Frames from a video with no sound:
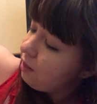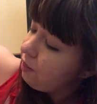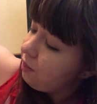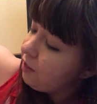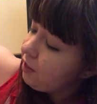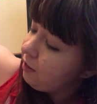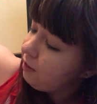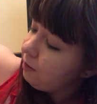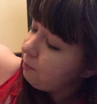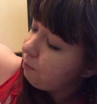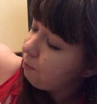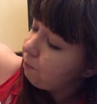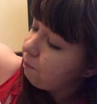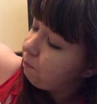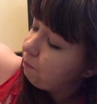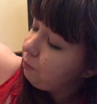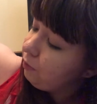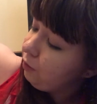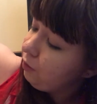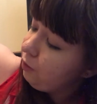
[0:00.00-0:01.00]
then
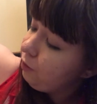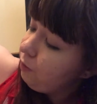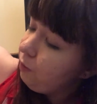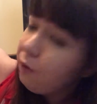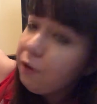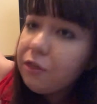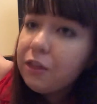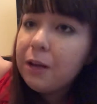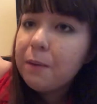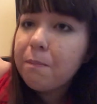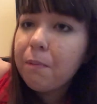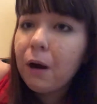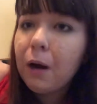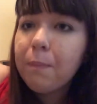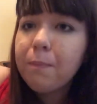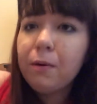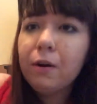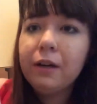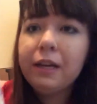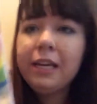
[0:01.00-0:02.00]
blue, then purple.